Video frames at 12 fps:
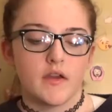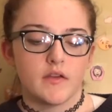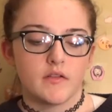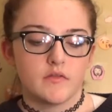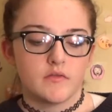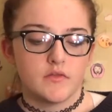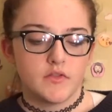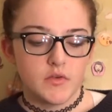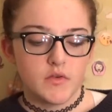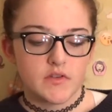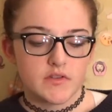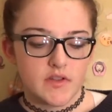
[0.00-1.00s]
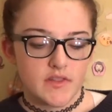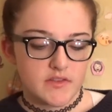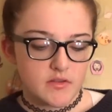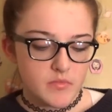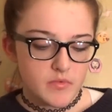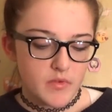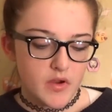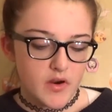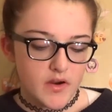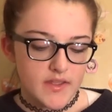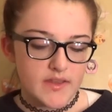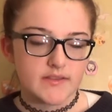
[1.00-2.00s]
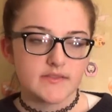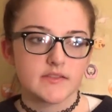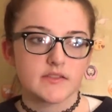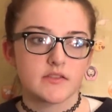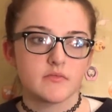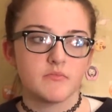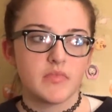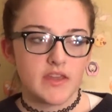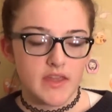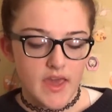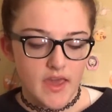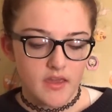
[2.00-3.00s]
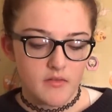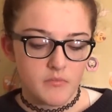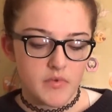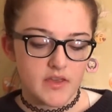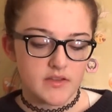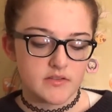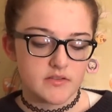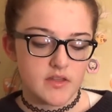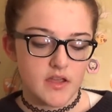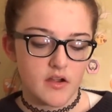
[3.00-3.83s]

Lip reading: I do understand that some people are against being gay because they